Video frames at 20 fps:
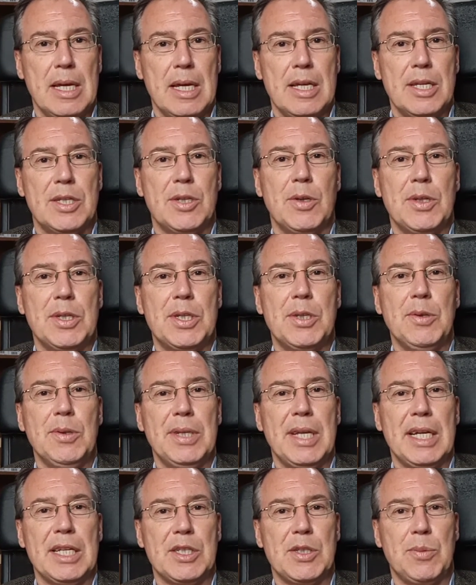So until
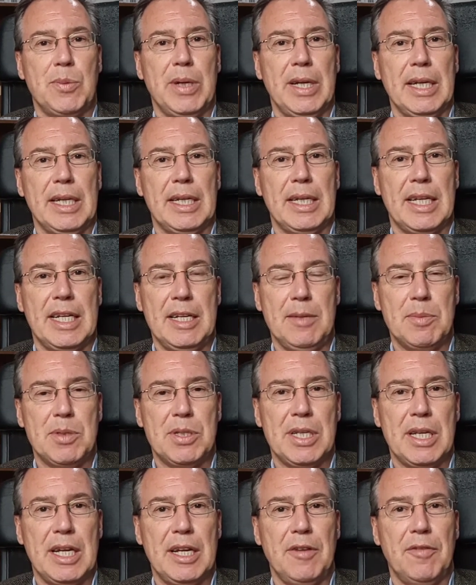next week, keep
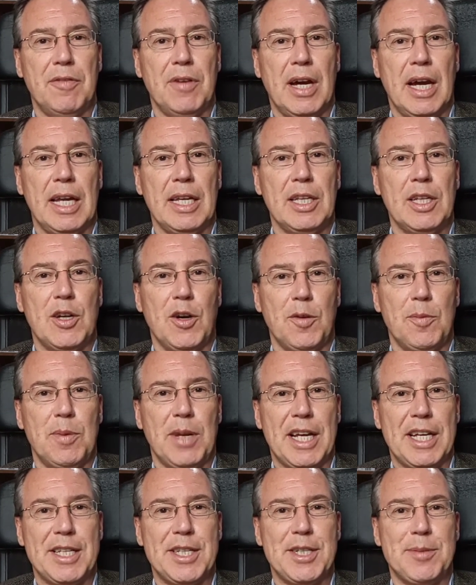safe and God
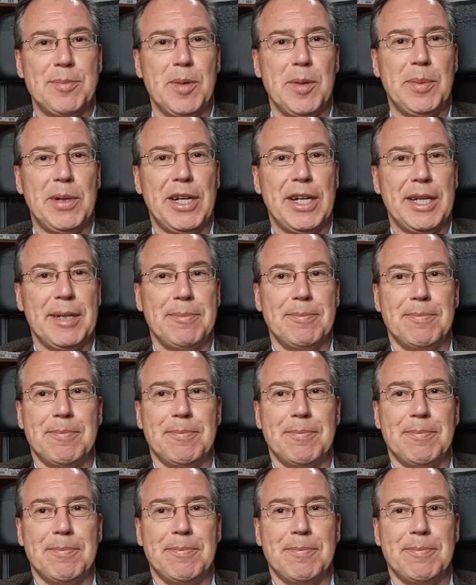bless. Bye-bye.